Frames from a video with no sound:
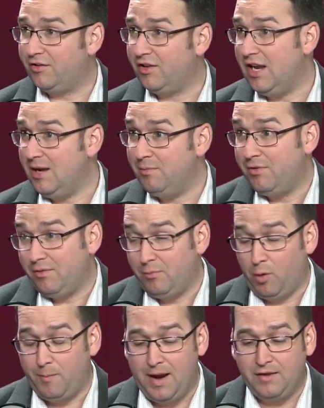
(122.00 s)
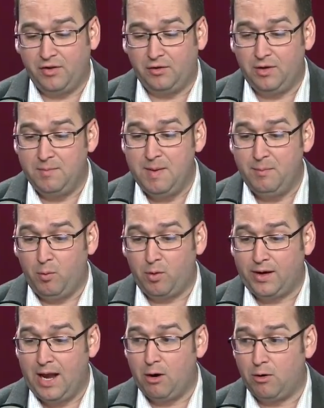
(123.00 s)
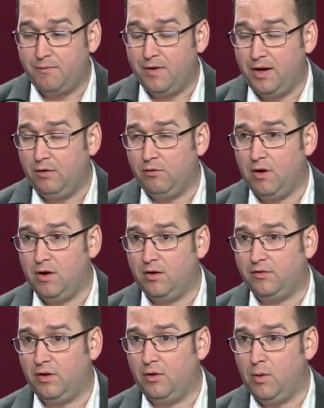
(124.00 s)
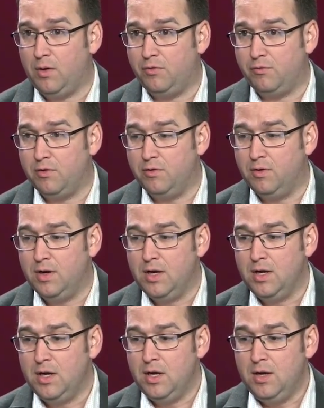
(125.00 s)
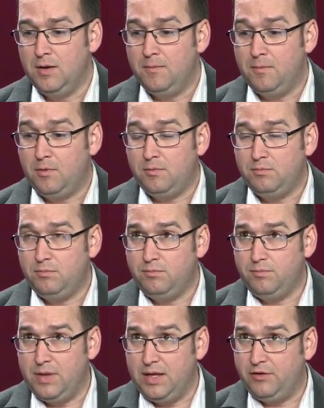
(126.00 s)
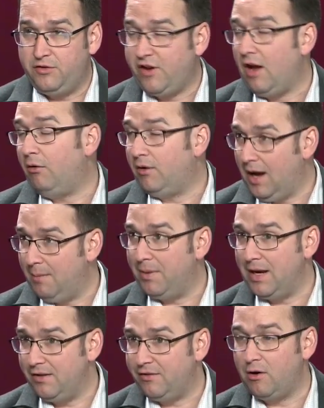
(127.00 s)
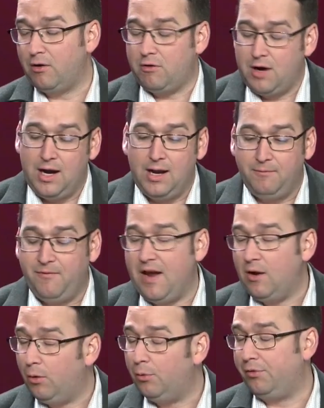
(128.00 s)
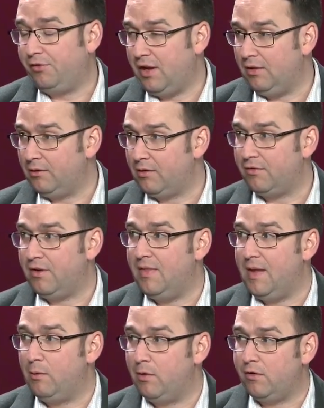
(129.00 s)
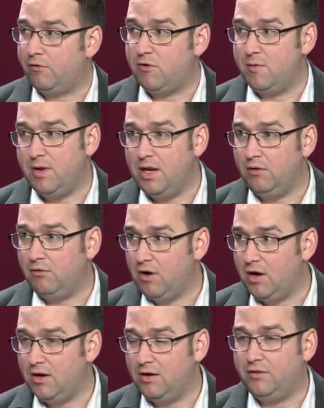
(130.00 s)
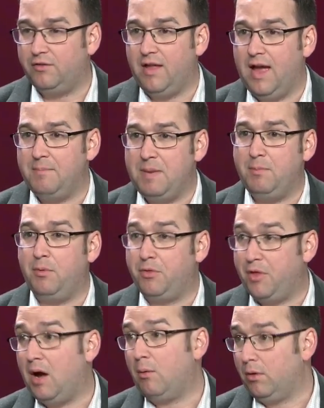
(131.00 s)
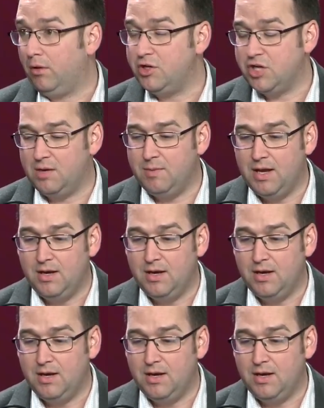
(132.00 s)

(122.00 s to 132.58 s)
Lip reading: schemes where basically people were counterfeiting drugs and going through these shell companies. They were creating fake wholesalers and they were distributing drugs that people thought were legitimate.